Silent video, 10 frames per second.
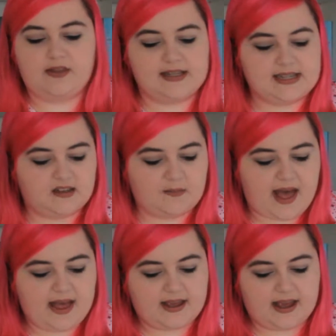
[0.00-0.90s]
It says on the
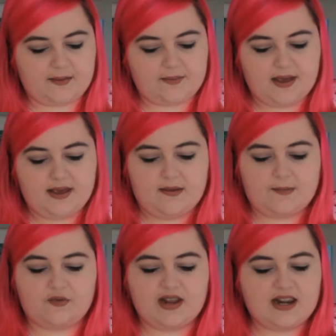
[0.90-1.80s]
back
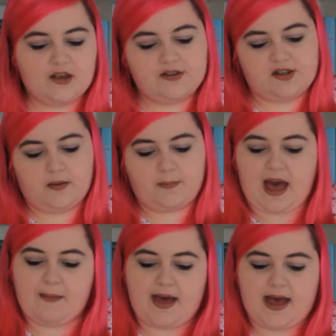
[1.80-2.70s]
Marie Lou's doing
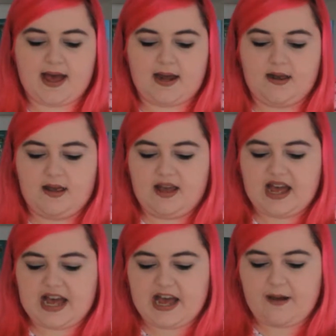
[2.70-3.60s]
Batman,
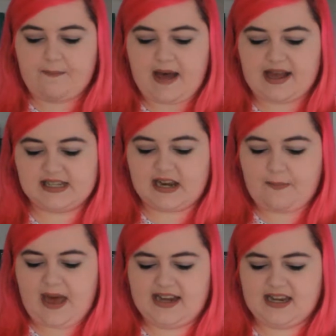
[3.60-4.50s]
Matt de la
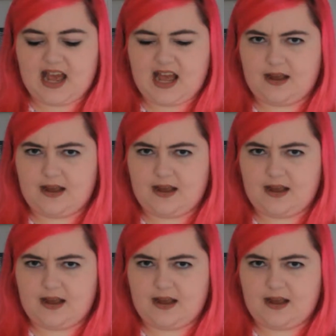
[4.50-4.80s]
Pena,